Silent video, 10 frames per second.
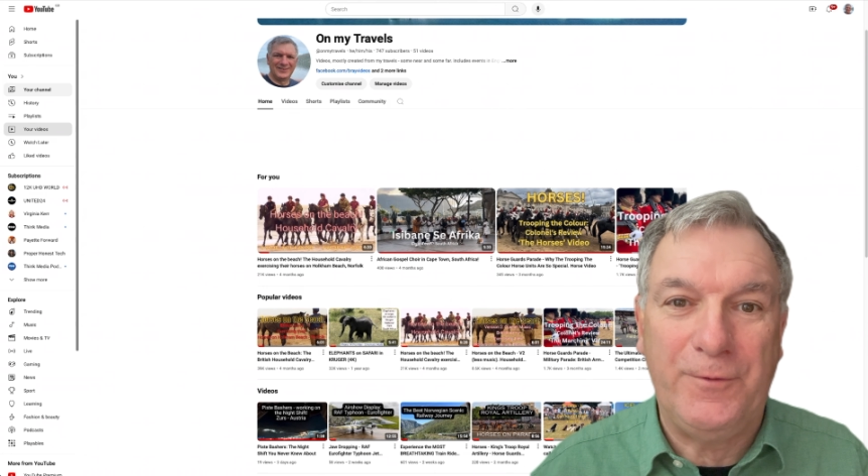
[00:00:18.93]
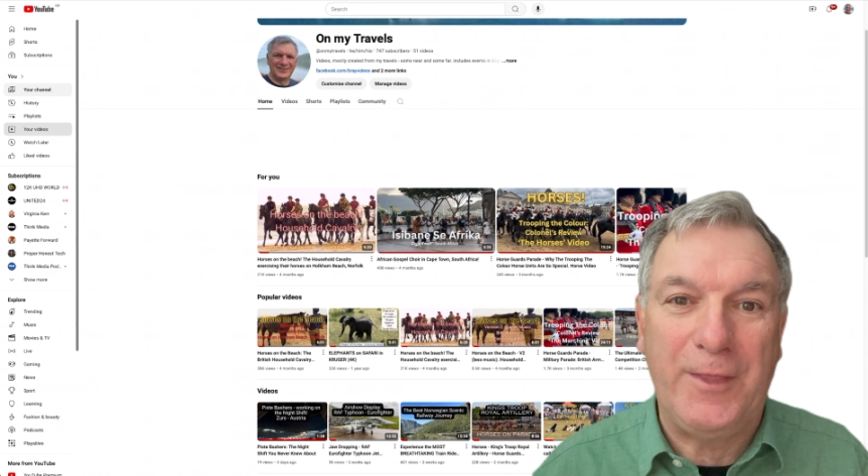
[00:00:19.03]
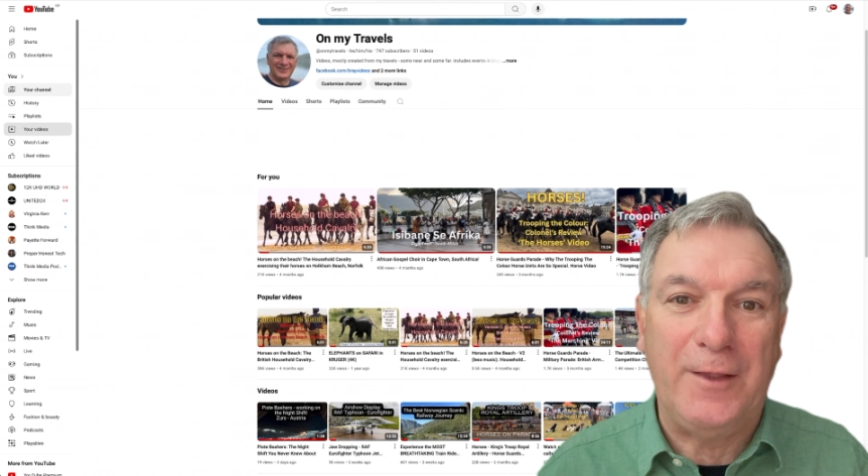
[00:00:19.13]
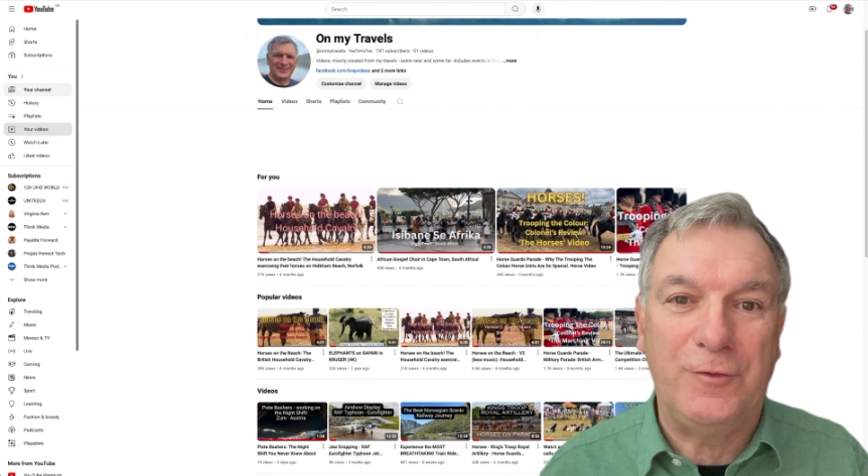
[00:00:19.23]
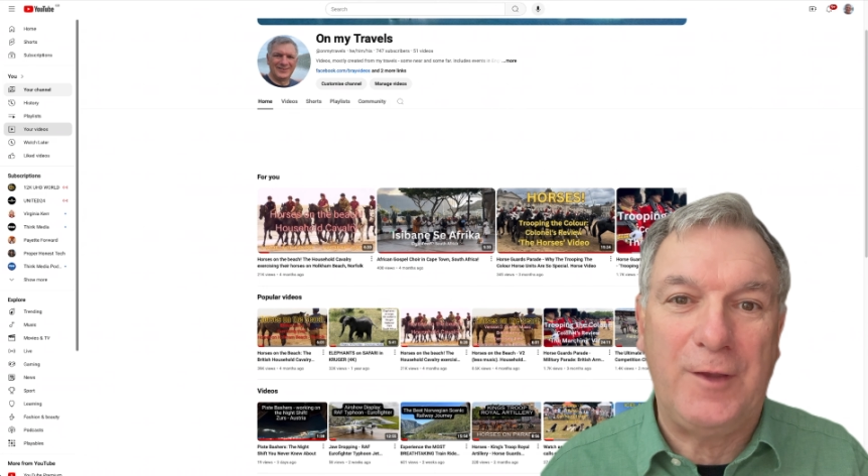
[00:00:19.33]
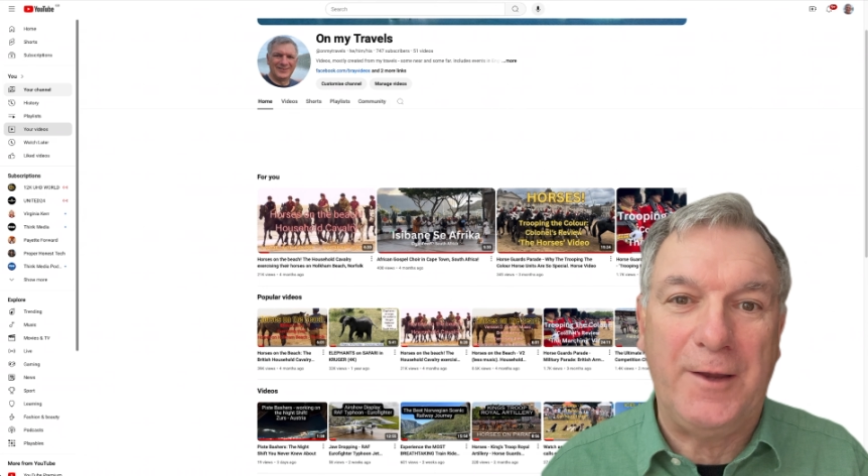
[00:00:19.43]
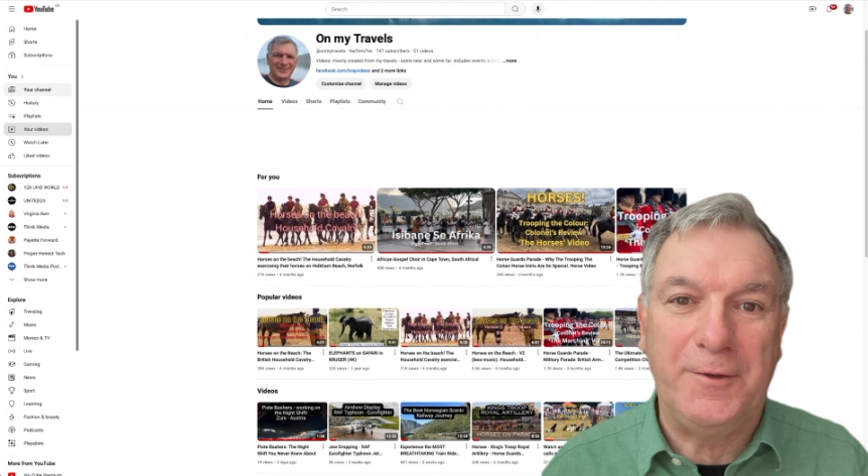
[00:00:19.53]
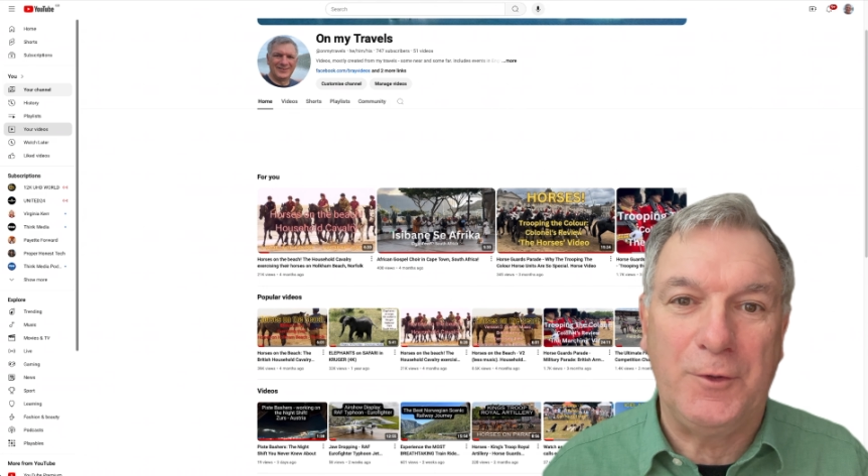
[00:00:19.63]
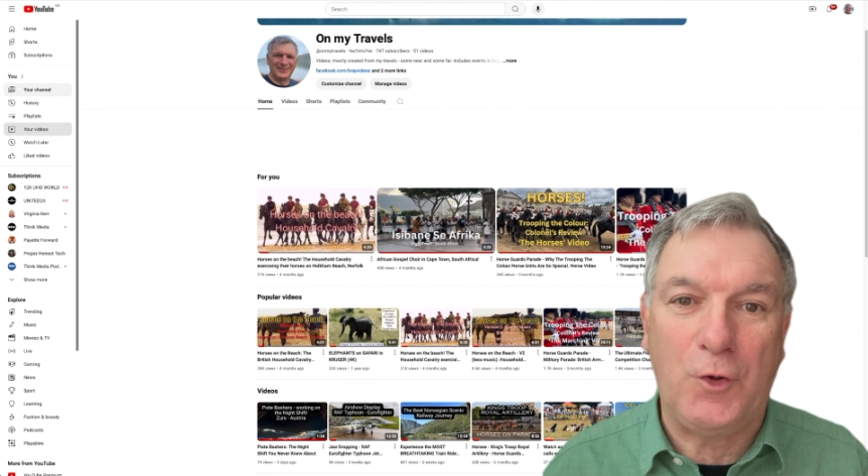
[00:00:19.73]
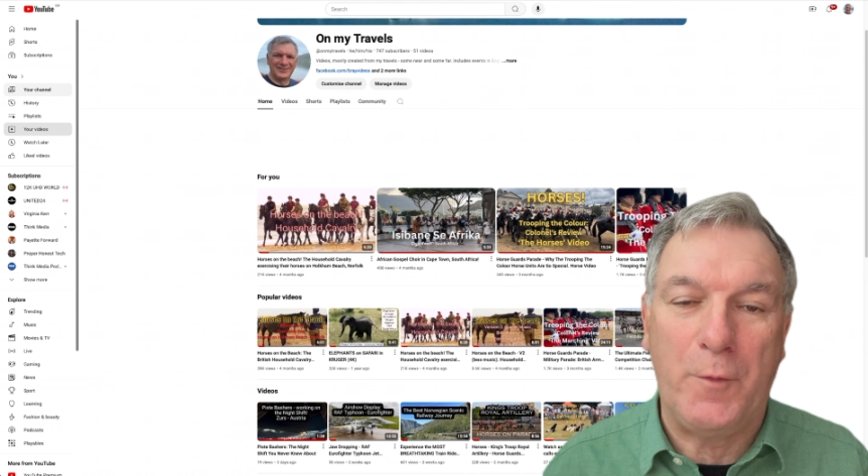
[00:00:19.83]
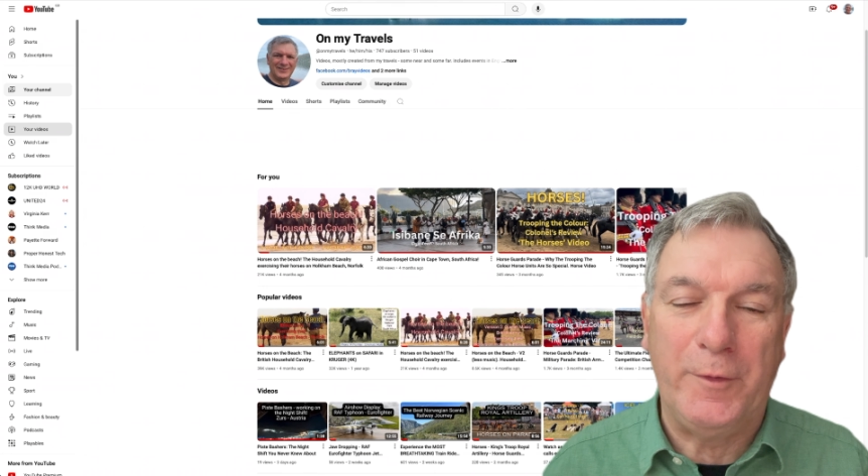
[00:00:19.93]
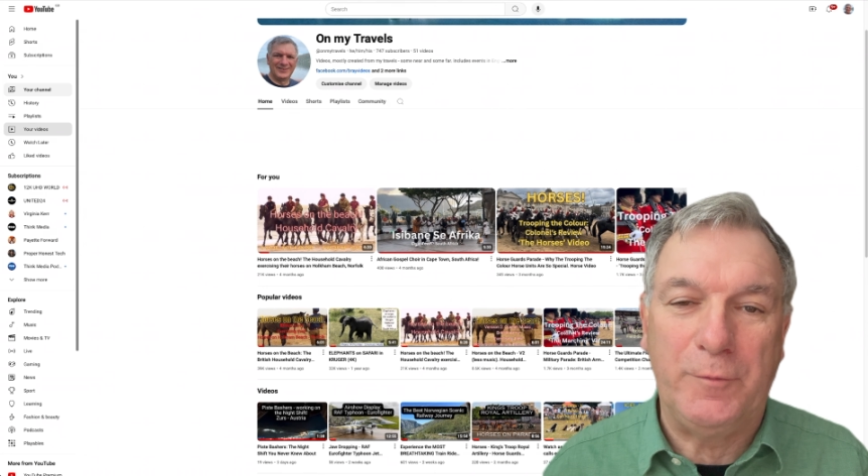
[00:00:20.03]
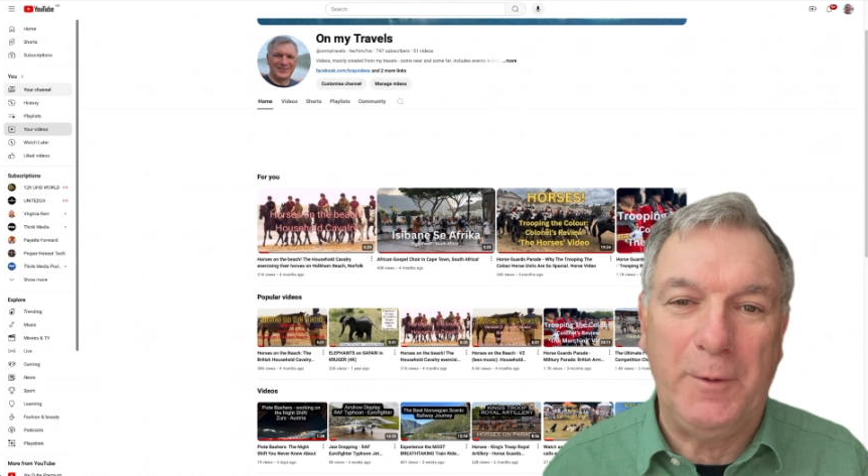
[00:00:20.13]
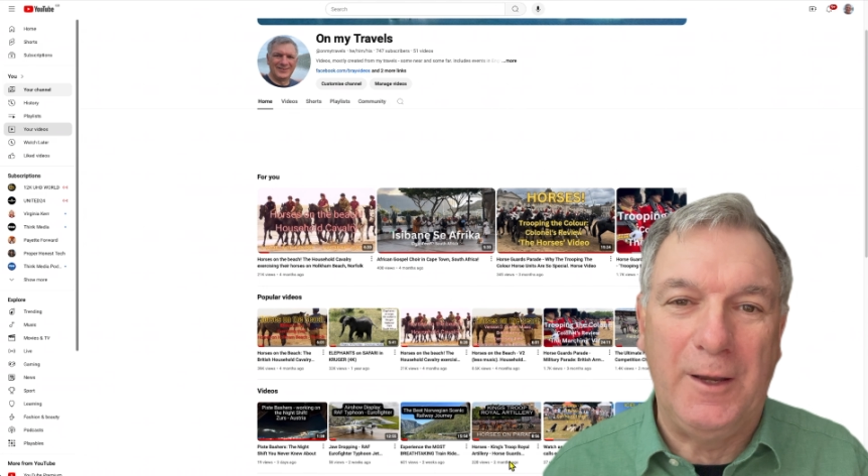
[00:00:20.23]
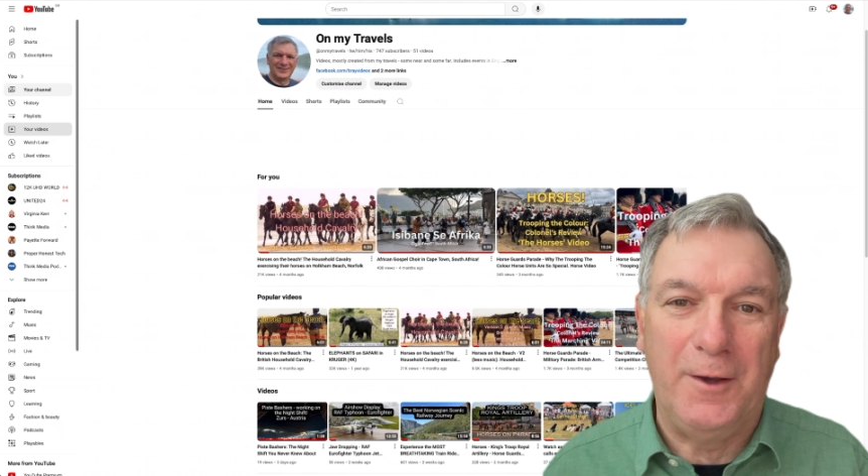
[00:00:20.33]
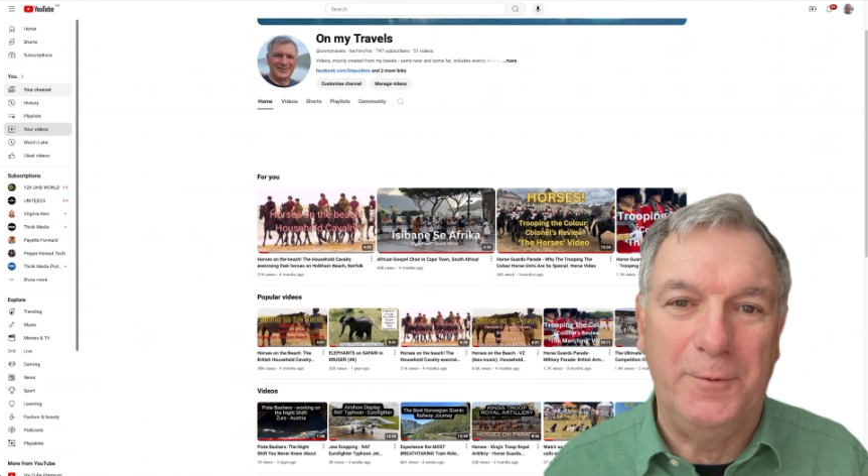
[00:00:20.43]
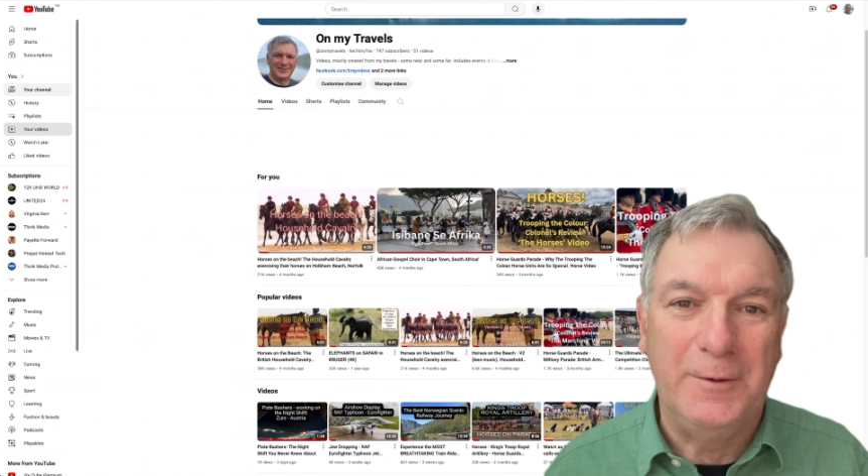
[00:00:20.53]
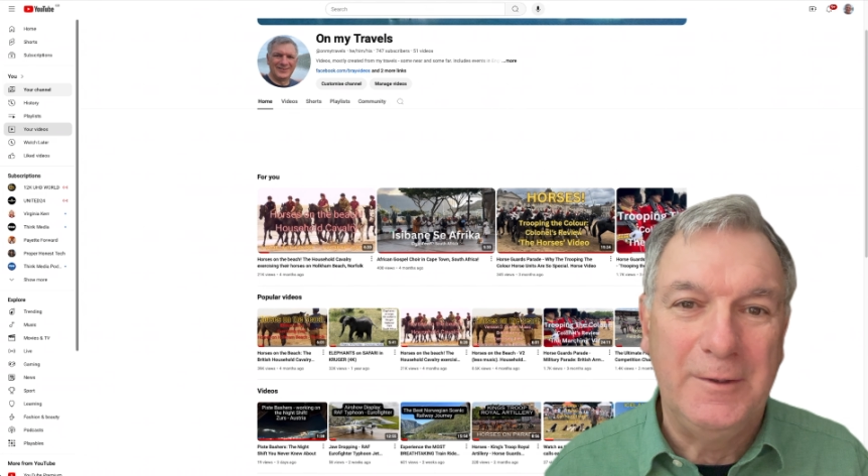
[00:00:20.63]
that's down in the comments below.